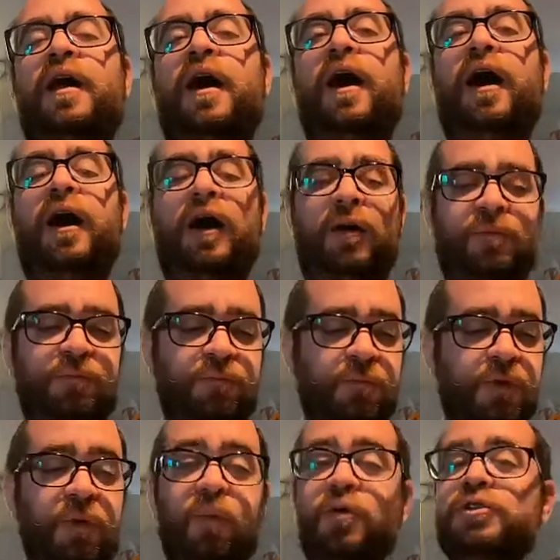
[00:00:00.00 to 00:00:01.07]

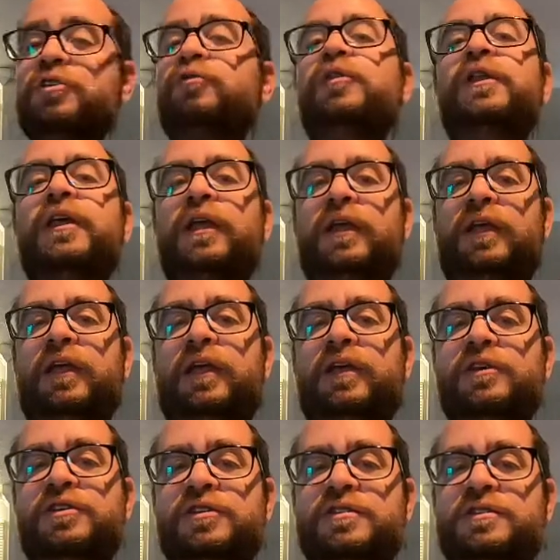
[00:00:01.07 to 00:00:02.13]
What you're really going to need
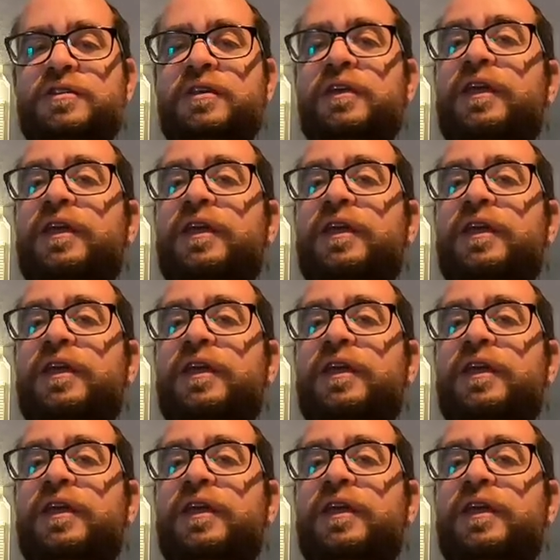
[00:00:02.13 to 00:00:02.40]
is just